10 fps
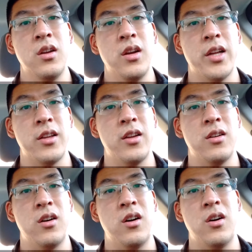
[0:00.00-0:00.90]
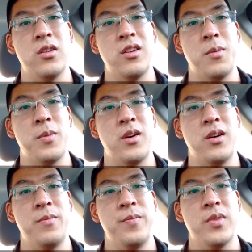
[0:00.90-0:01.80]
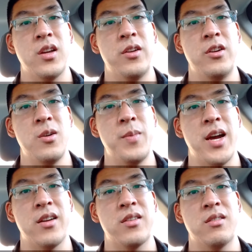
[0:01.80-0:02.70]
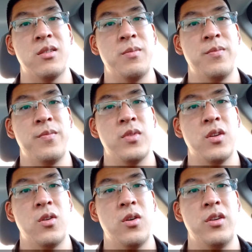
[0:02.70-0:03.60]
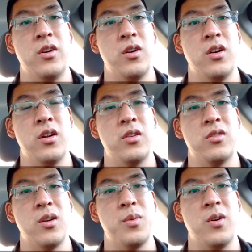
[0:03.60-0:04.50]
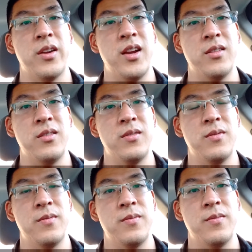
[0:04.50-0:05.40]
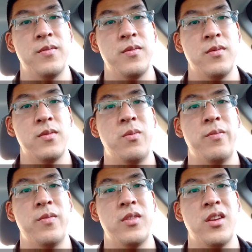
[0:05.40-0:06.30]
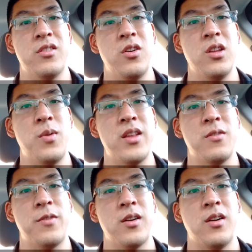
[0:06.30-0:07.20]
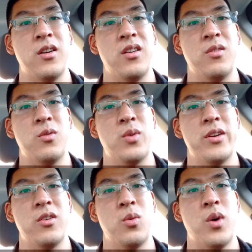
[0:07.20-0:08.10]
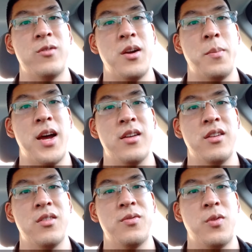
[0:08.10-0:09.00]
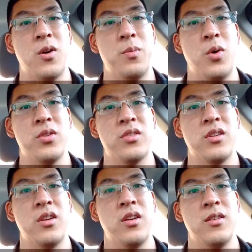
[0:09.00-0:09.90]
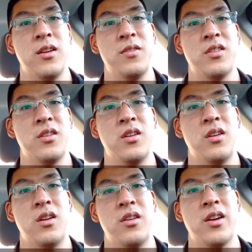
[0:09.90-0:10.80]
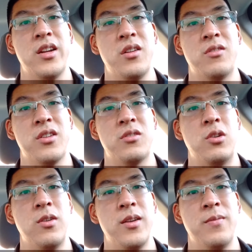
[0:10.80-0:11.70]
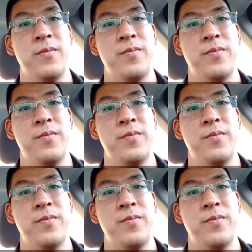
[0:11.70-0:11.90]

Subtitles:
And then I'll attempt a near max or a near double again. That's the only way to figure out what your one rep max is for most lifts, is you gotta just do it.